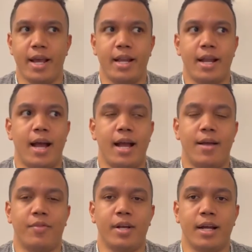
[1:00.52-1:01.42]
and
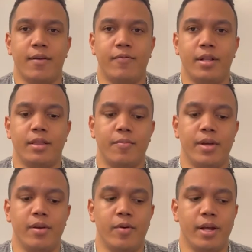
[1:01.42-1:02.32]
I think I fit the
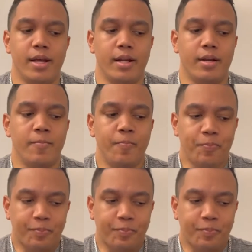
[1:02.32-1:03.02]
bill in,